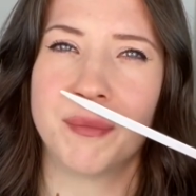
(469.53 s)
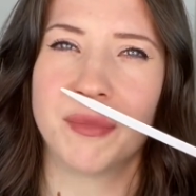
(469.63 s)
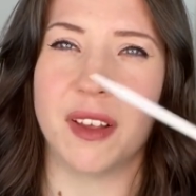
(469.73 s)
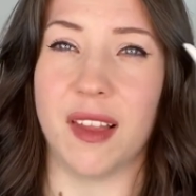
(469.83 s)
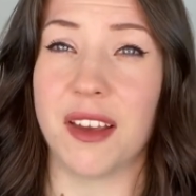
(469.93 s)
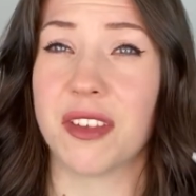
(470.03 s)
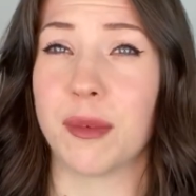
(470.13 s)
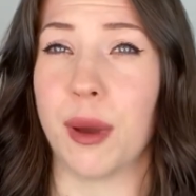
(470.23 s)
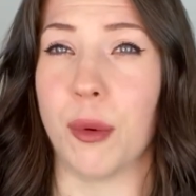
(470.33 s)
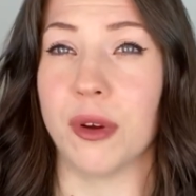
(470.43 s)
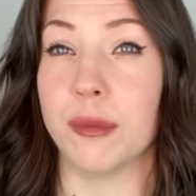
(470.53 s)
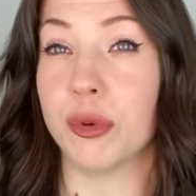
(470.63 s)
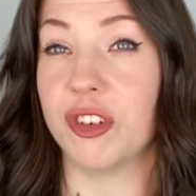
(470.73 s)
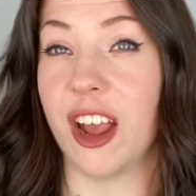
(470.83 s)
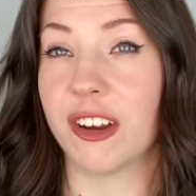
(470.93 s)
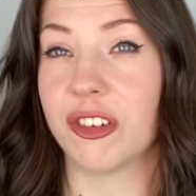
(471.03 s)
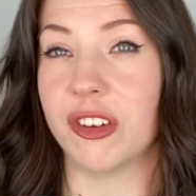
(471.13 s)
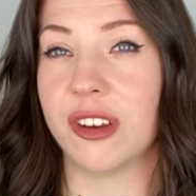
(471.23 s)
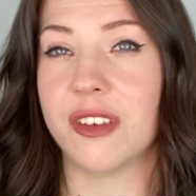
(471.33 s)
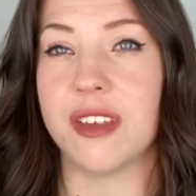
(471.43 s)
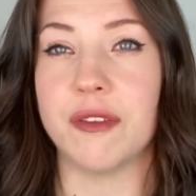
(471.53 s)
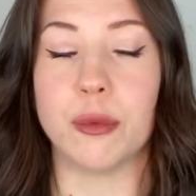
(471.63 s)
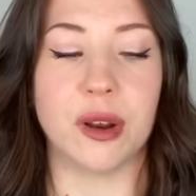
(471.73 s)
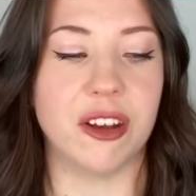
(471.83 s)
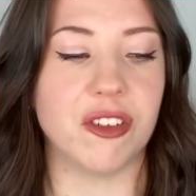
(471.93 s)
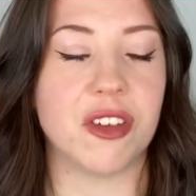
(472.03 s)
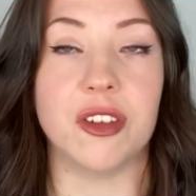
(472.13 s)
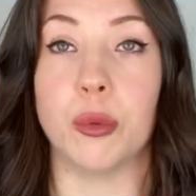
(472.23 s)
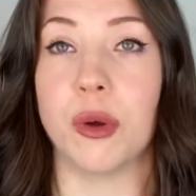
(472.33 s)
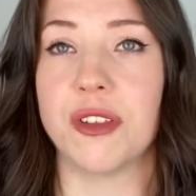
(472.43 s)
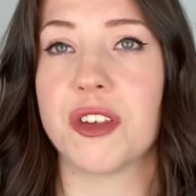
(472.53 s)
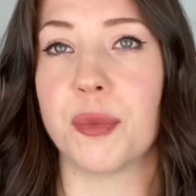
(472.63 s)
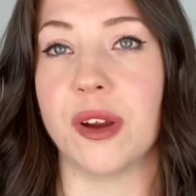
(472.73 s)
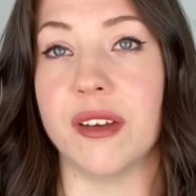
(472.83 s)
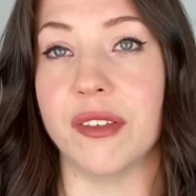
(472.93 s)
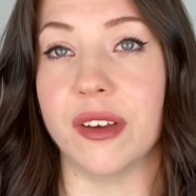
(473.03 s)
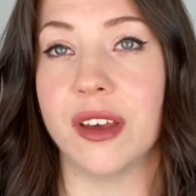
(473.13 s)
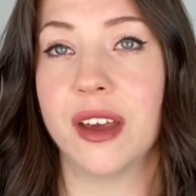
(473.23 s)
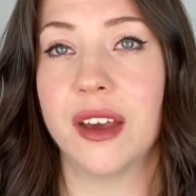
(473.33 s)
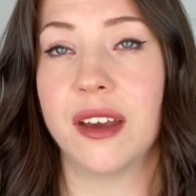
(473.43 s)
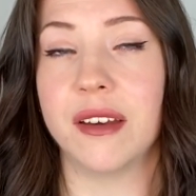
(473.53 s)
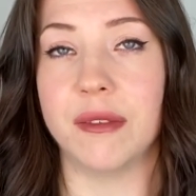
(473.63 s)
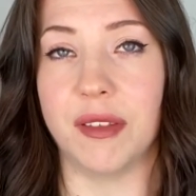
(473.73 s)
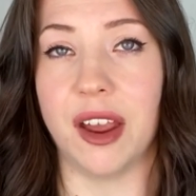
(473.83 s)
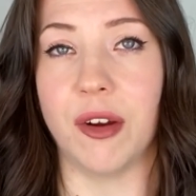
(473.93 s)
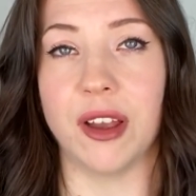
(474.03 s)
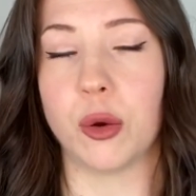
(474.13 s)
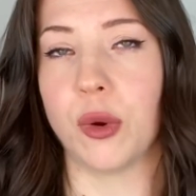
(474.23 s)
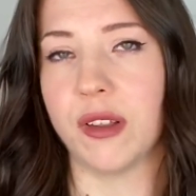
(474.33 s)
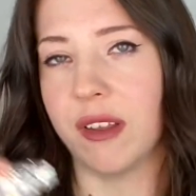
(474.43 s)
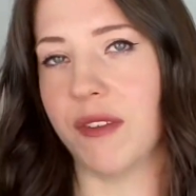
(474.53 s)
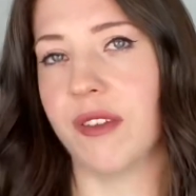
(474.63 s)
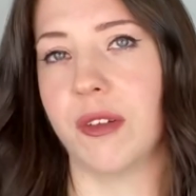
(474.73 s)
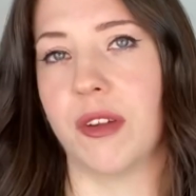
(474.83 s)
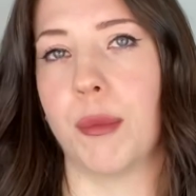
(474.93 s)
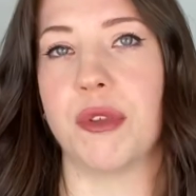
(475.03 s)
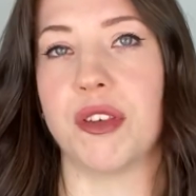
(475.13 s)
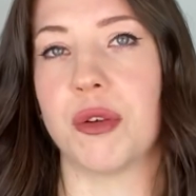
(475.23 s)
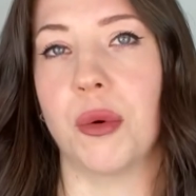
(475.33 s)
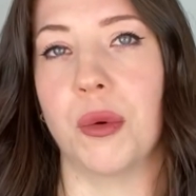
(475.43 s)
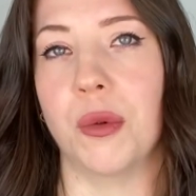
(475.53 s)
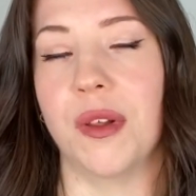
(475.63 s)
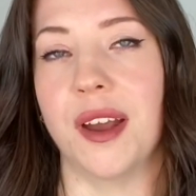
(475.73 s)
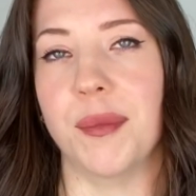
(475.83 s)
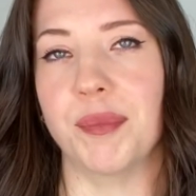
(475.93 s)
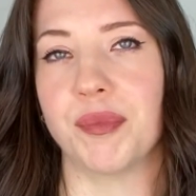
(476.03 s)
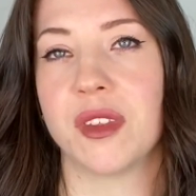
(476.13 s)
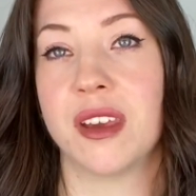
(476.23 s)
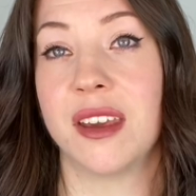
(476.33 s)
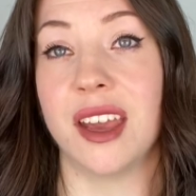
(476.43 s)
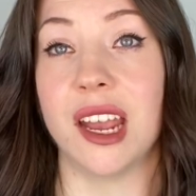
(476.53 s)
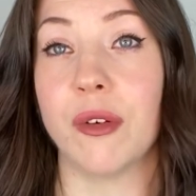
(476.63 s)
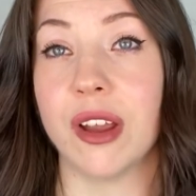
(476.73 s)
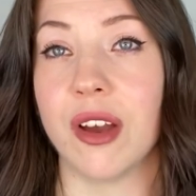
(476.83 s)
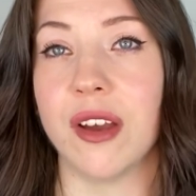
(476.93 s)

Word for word: lasting power in projection because even when I just did one spray of it there, it quickly filled up this whole um, area.